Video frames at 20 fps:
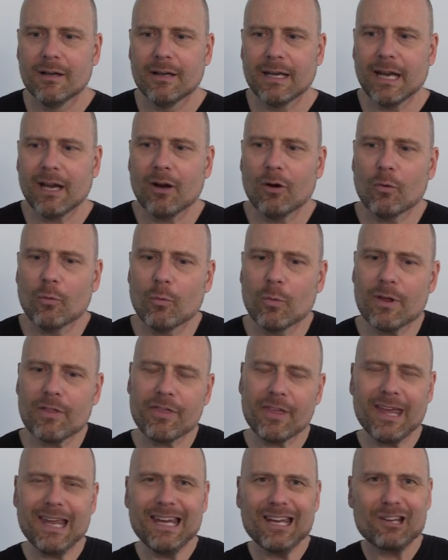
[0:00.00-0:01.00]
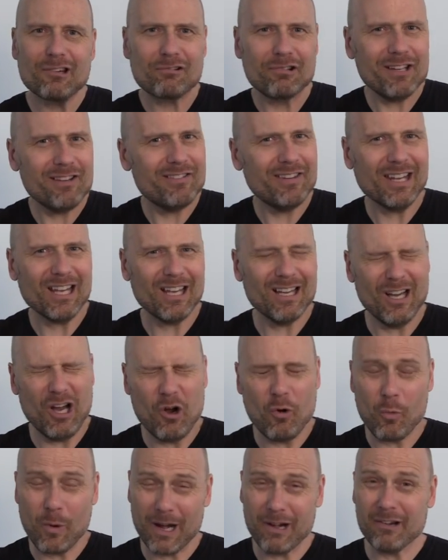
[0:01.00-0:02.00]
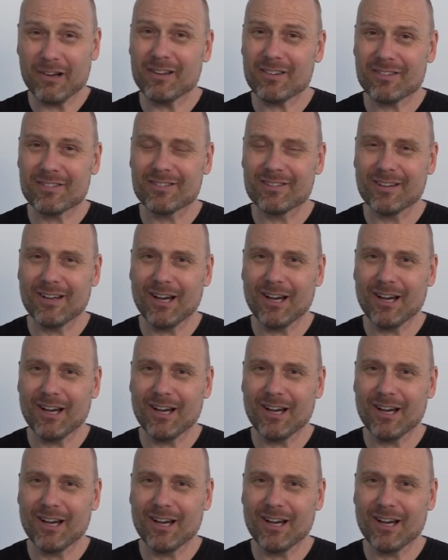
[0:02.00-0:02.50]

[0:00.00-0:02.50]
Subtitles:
Now, with an increasing awareness